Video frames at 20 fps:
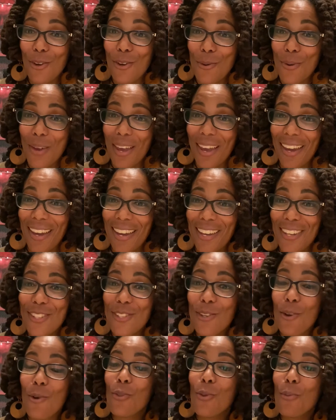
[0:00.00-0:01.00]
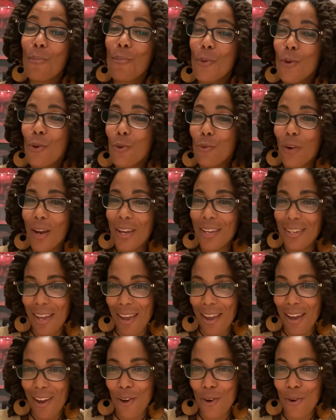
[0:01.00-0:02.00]
Okay, so the moon right
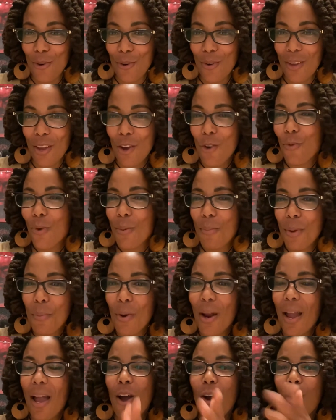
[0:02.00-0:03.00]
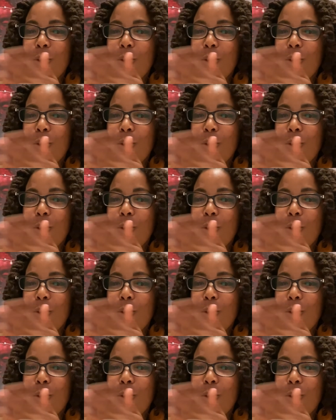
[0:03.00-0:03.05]
now, remember how,